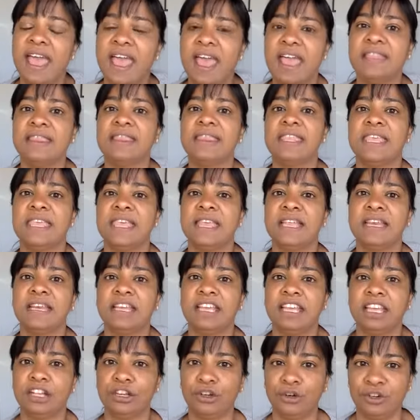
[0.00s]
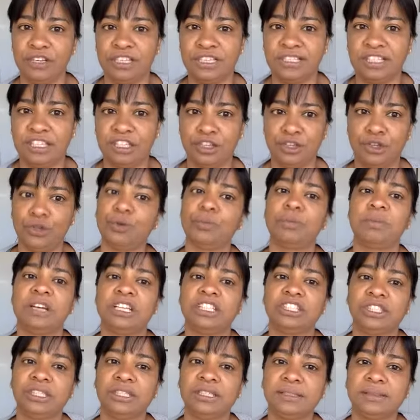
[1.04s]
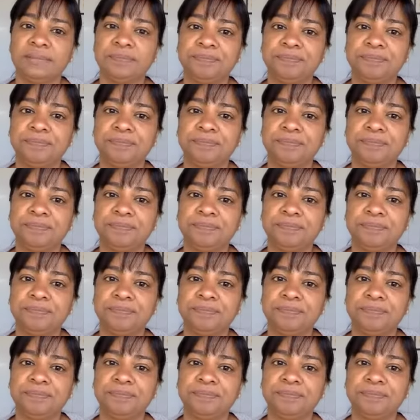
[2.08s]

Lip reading: and then increasing your budget.